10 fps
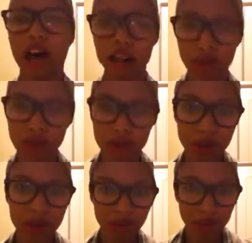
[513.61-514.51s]
we
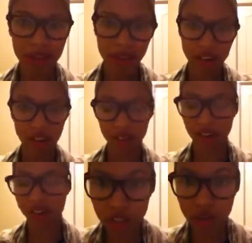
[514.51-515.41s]
hit it off
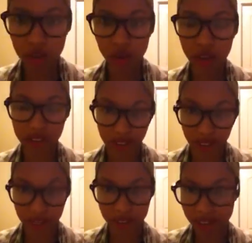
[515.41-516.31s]
kind of. She was going into
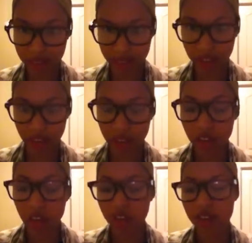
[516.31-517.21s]
the Navy,
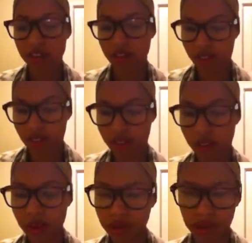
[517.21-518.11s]
so
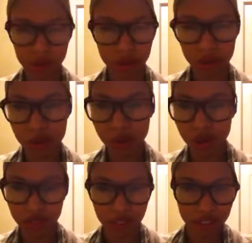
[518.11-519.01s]
that was cool. We
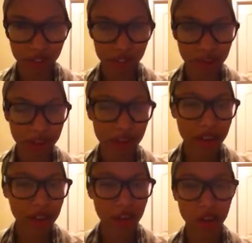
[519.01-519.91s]
talked for a little
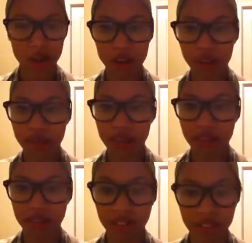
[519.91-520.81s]
bit, you know, watched some
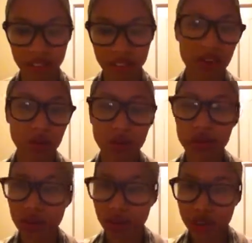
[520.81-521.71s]
TV. And when
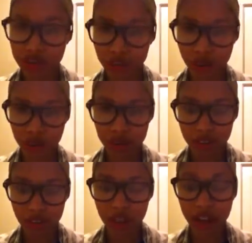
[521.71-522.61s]
you do get to your
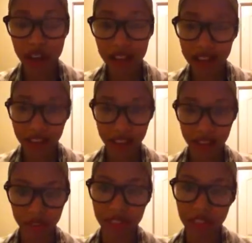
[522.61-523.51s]
hotel, I got to
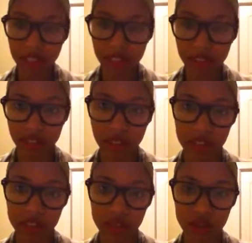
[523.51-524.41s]
leave. I did leave
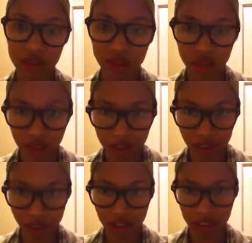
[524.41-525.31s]
to walk around
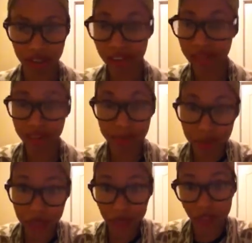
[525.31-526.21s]
Charlotte because I've never
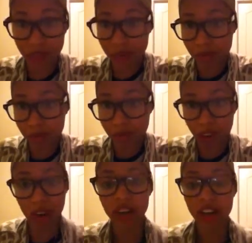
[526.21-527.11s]
been to Charlotte before.